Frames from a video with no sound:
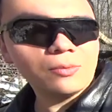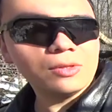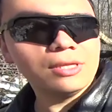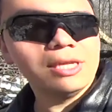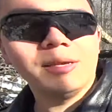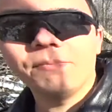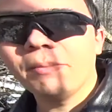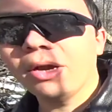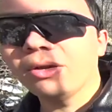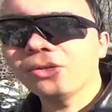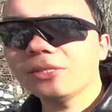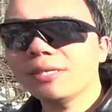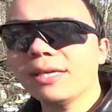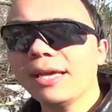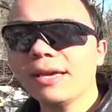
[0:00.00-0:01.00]
with the
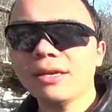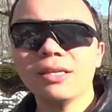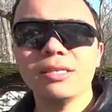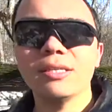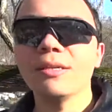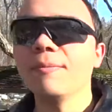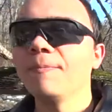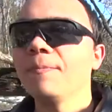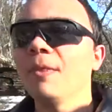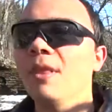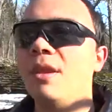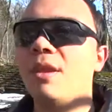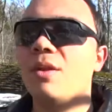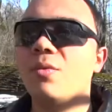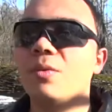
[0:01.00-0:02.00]
mare's legs,
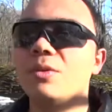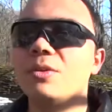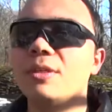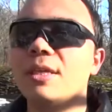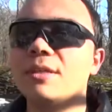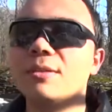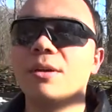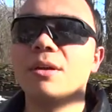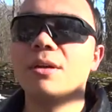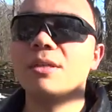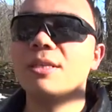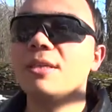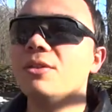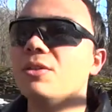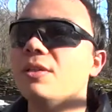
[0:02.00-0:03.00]
which these are
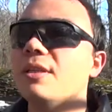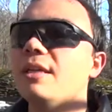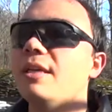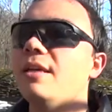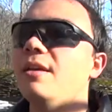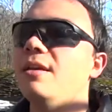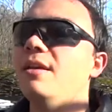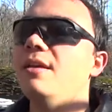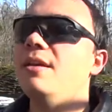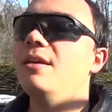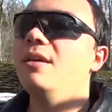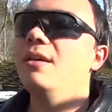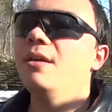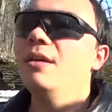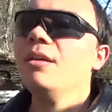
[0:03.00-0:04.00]
essentially,
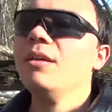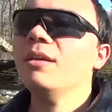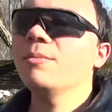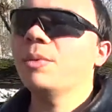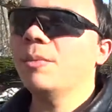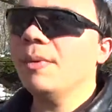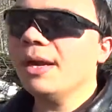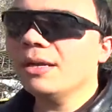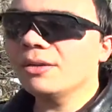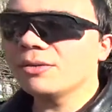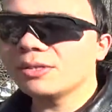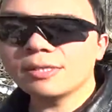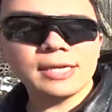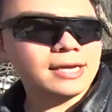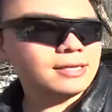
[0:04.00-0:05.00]
by my
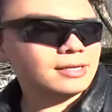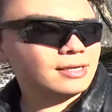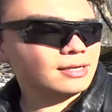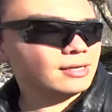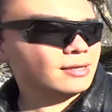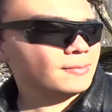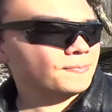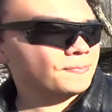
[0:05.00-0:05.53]
understanding,